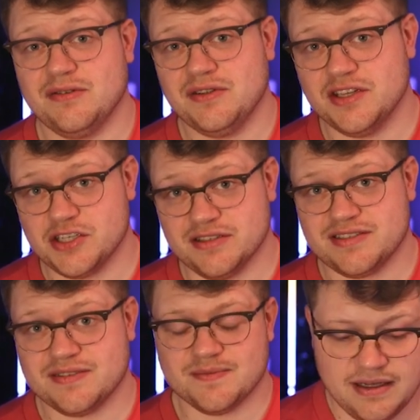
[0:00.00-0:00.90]

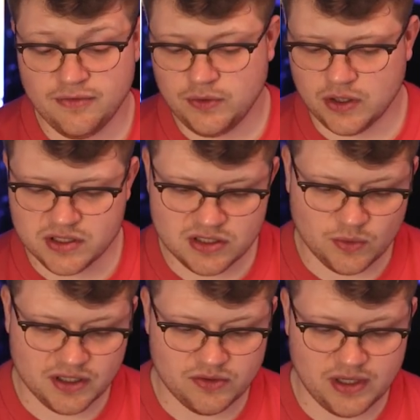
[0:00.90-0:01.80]
definitions. And if we also
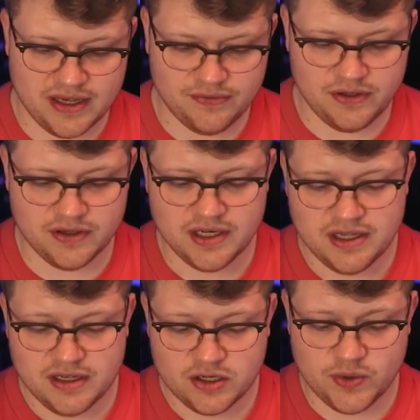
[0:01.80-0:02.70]
want to have here
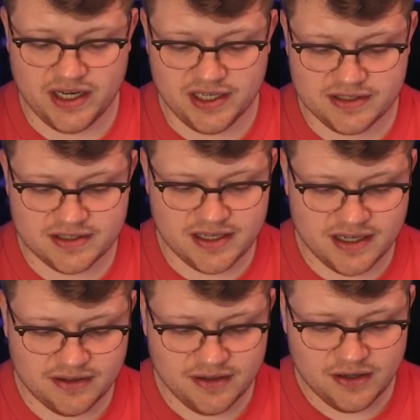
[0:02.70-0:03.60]
created at
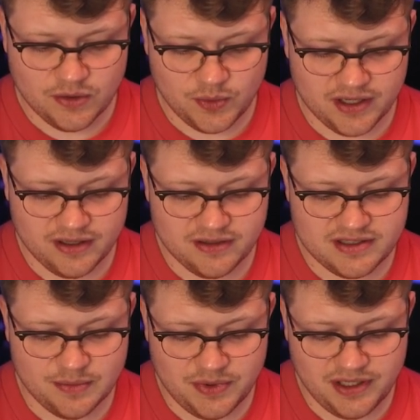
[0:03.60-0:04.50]
start, we can
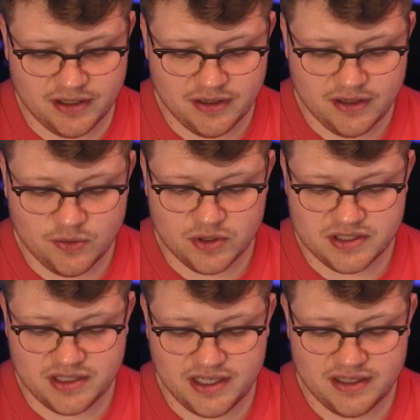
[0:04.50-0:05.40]
simply
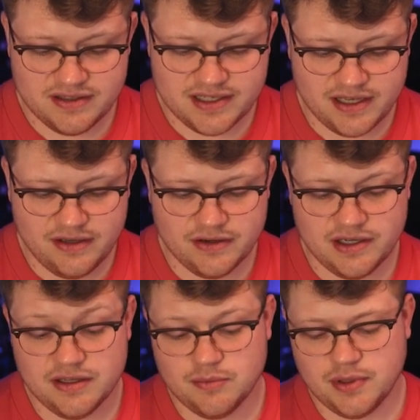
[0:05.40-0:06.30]
once again say here
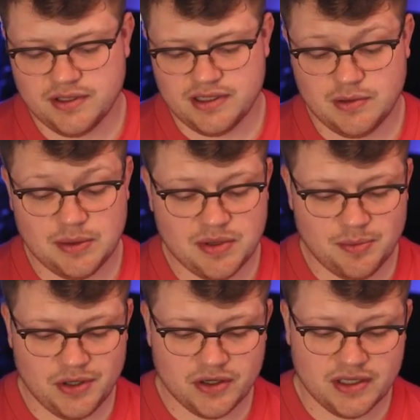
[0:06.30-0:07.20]
in the lambda
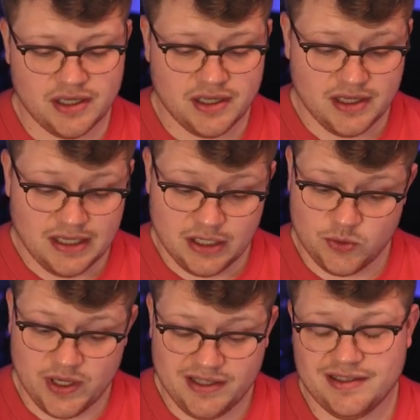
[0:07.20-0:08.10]
block
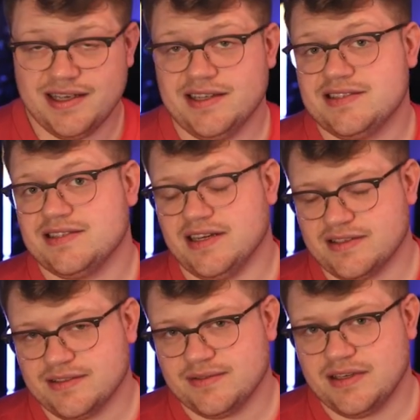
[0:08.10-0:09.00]
created at
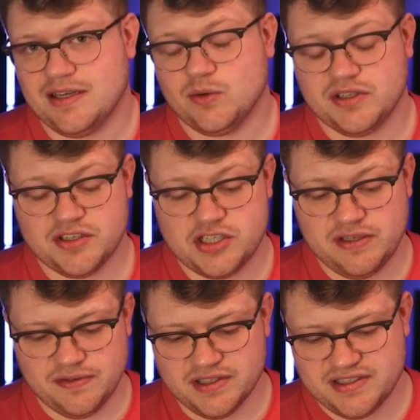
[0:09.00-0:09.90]
start and would
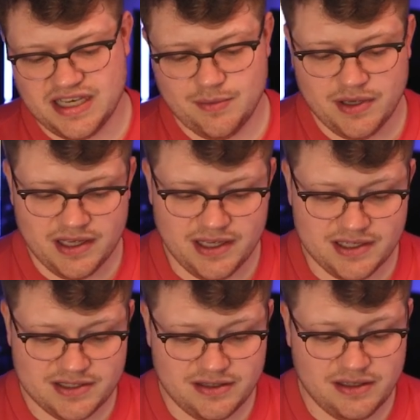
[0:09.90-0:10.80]
achieve the same
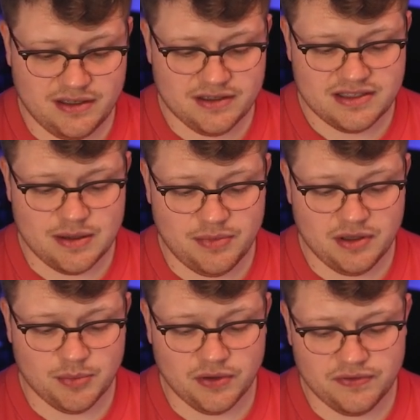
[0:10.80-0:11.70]
as the
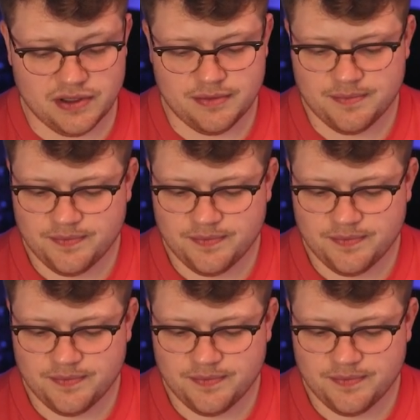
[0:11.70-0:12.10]
sample above here.